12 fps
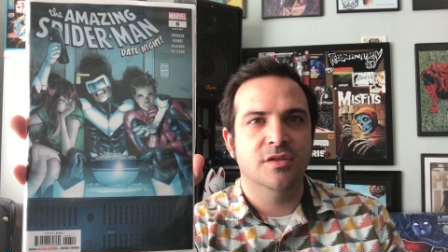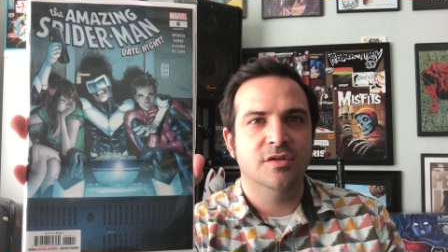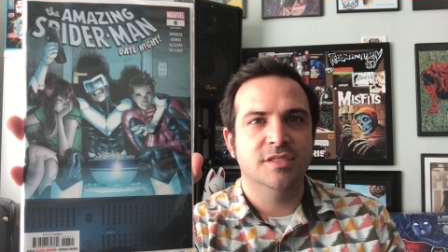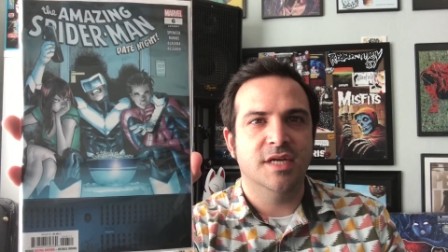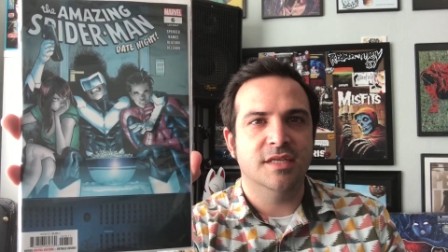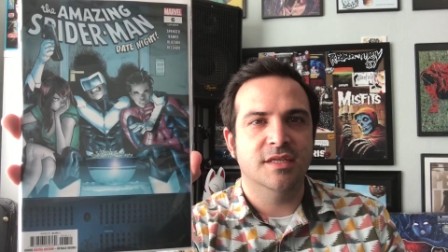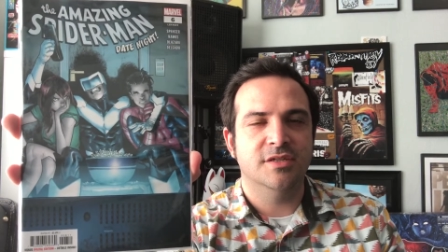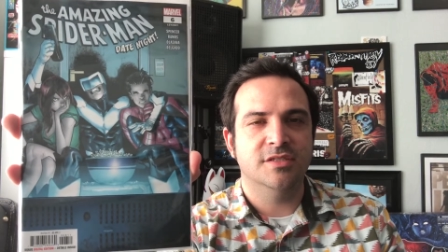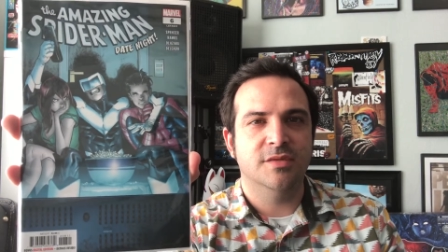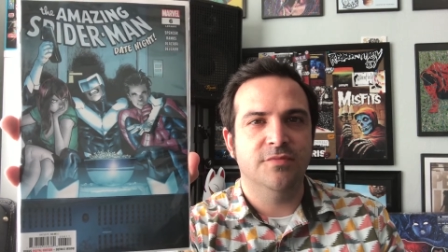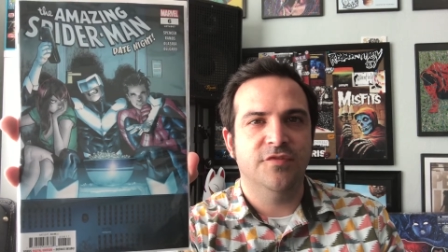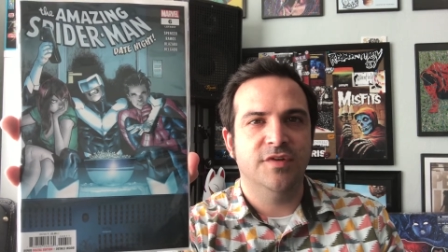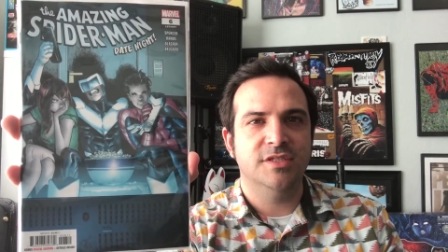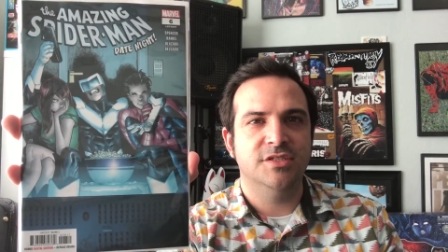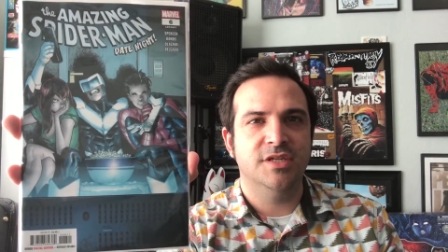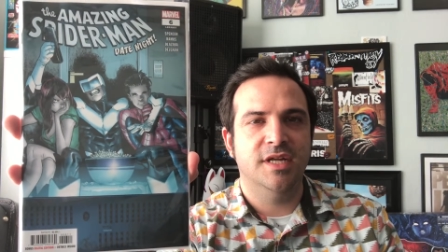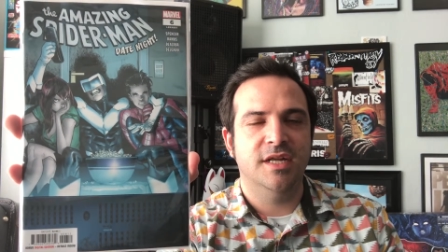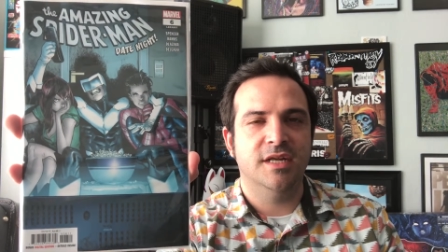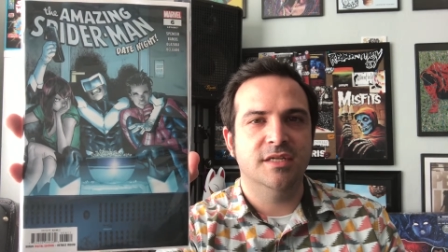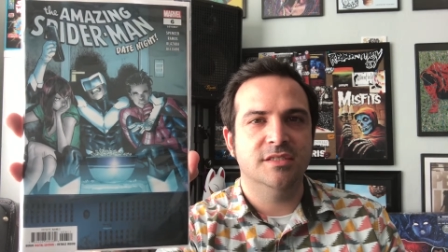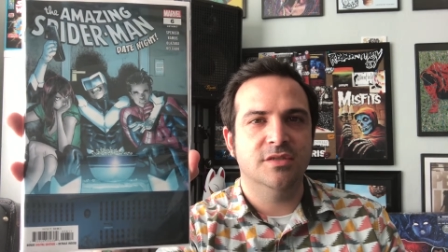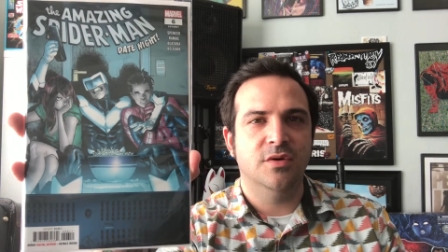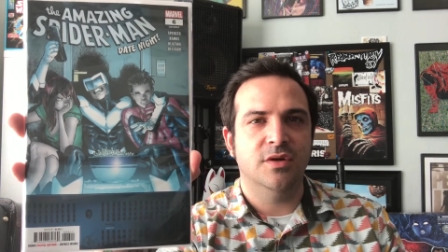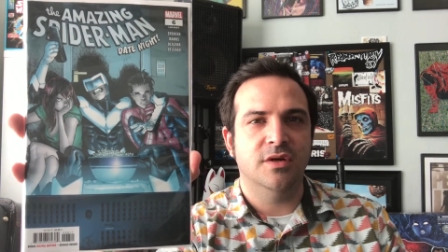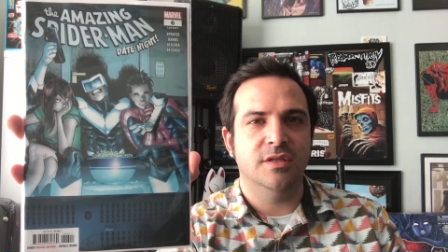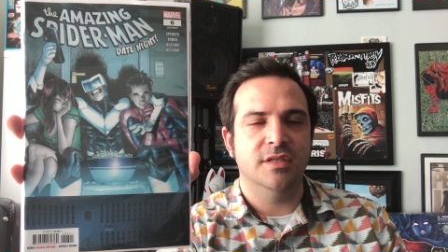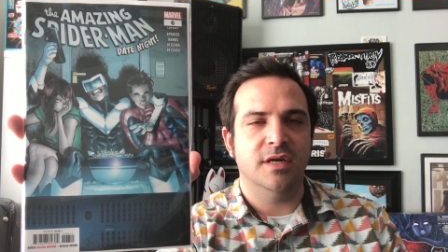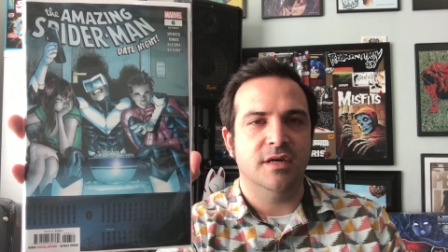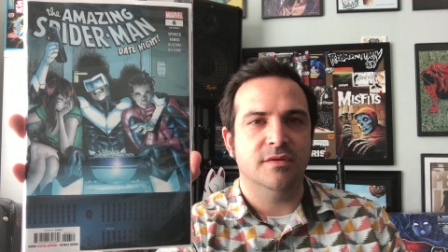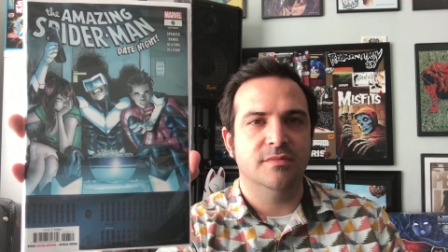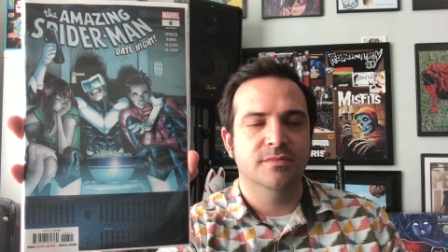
Looks like there's some fun shenanigans going on there.